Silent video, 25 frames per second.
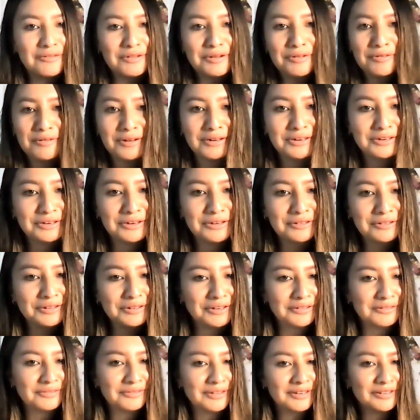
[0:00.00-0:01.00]
We want to know
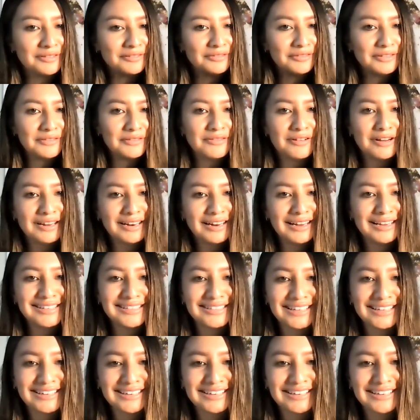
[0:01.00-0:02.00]
if Yvonne
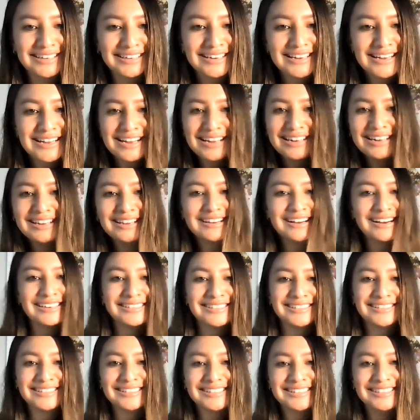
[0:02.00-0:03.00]
has any
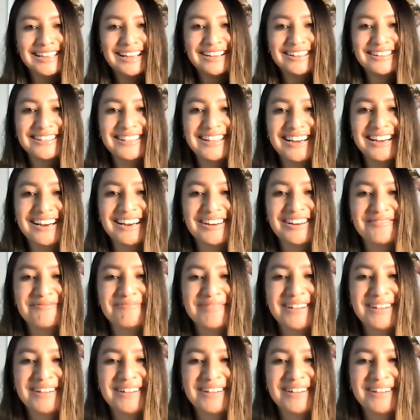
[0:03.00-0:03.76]
cousins out there.